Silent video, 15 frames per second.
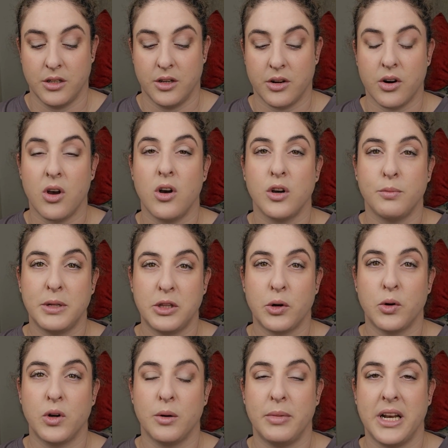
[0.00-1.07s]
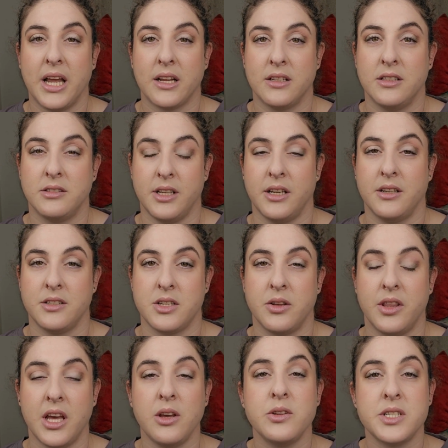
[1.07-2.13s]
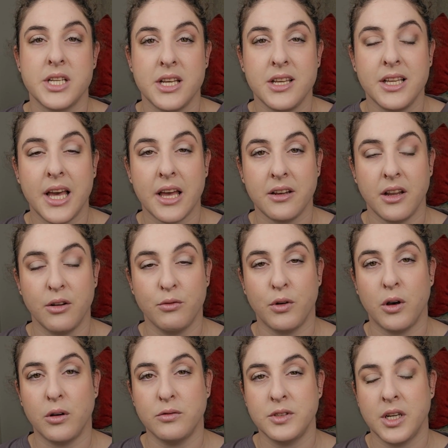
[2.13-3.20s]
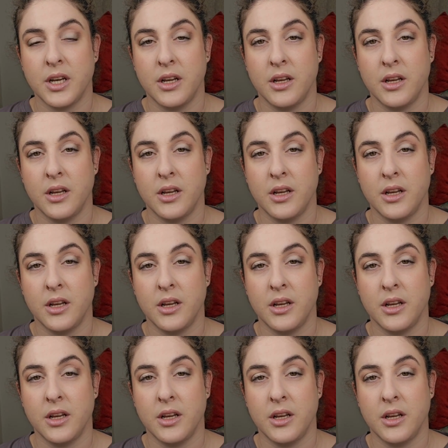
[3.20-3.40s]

Raak betrokke by die atletiek. So there you see get involved.